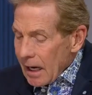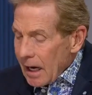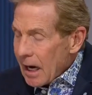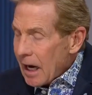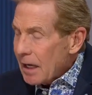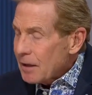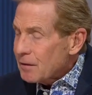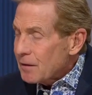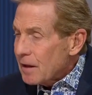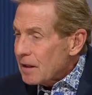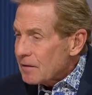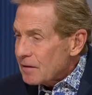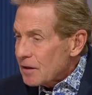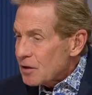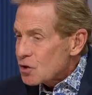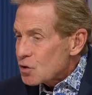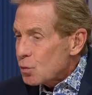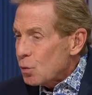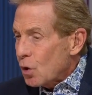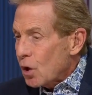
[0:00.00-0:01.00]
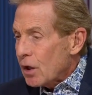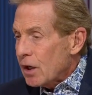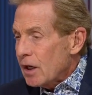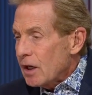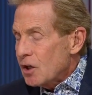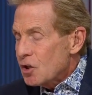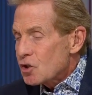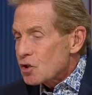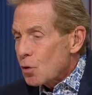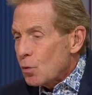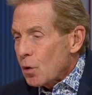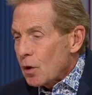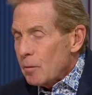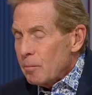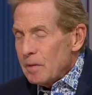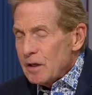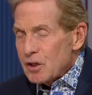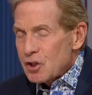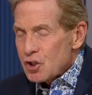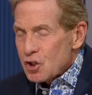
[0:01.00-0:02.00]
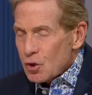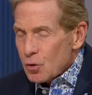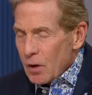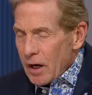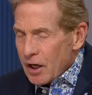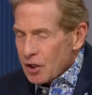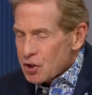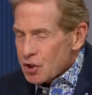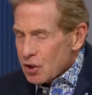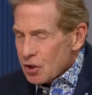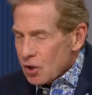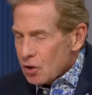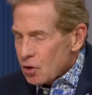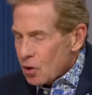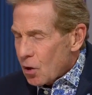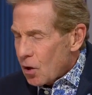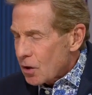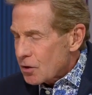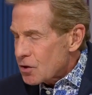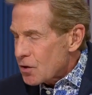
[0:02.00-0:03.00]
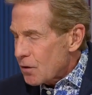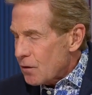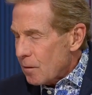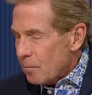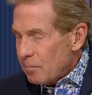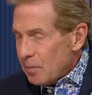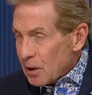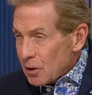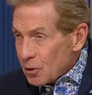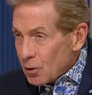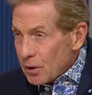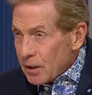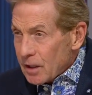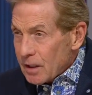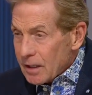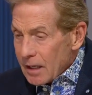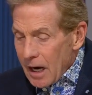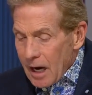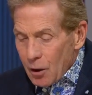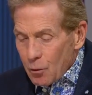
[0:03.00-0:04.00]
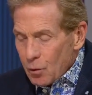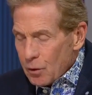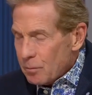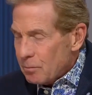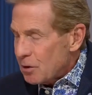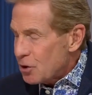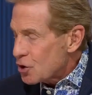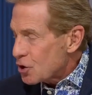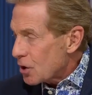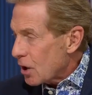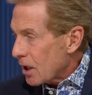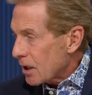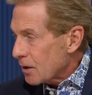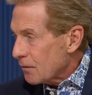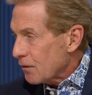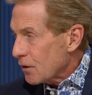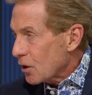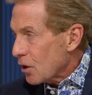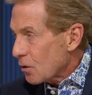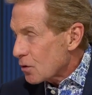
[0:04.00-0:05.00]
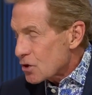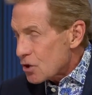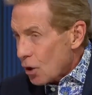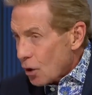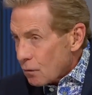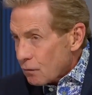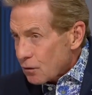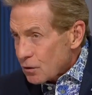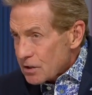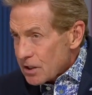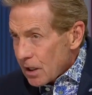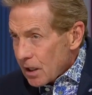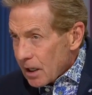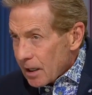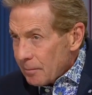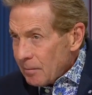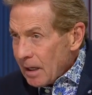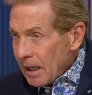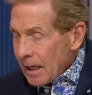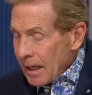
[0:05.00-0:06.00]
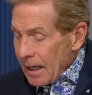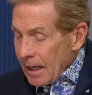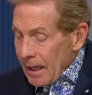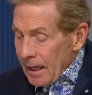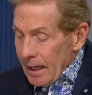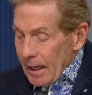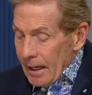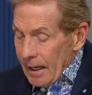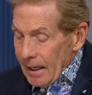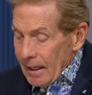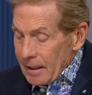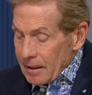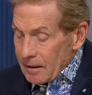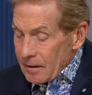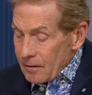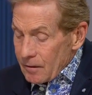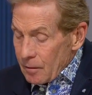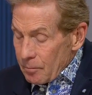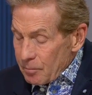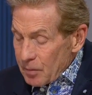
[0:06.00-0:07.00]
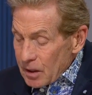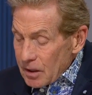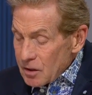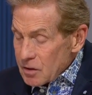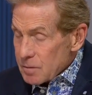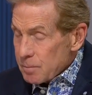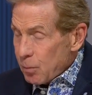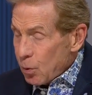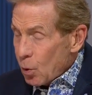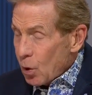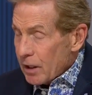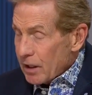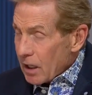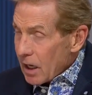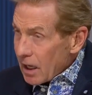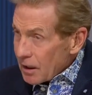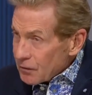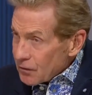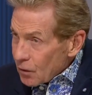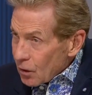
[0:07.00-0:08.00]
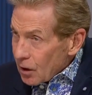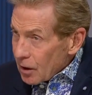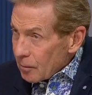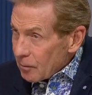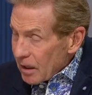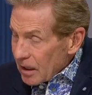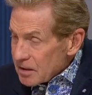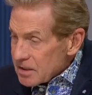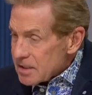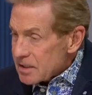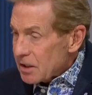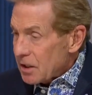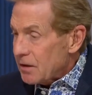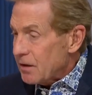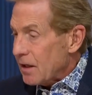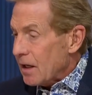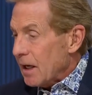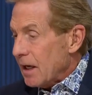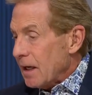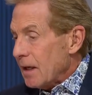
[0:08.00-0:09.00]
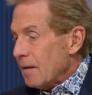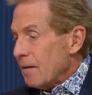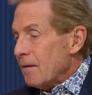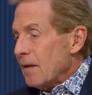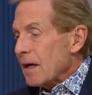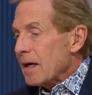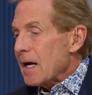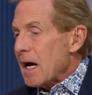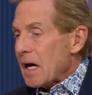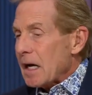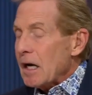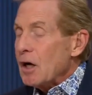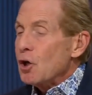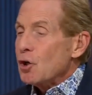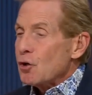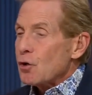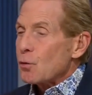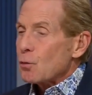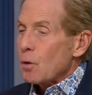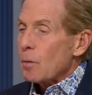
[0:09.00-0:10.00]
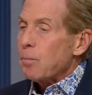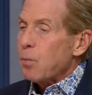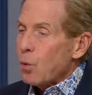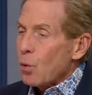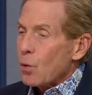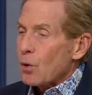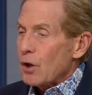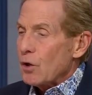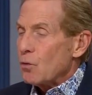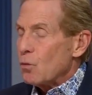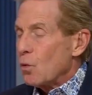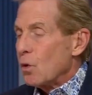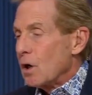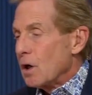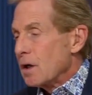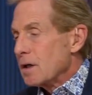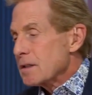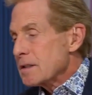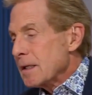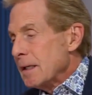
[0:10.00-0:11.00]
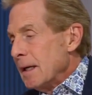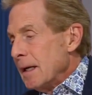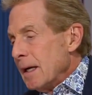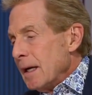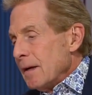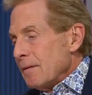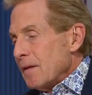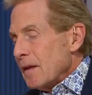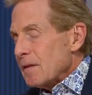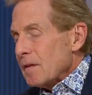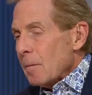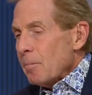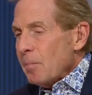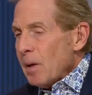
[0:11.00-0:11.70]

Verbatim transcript: I think this one is going to be scratch and claw to the bitter end. I wouldn't be shocked if it goes overtime. And the biggest point I thought about Sunday that got underreported was that the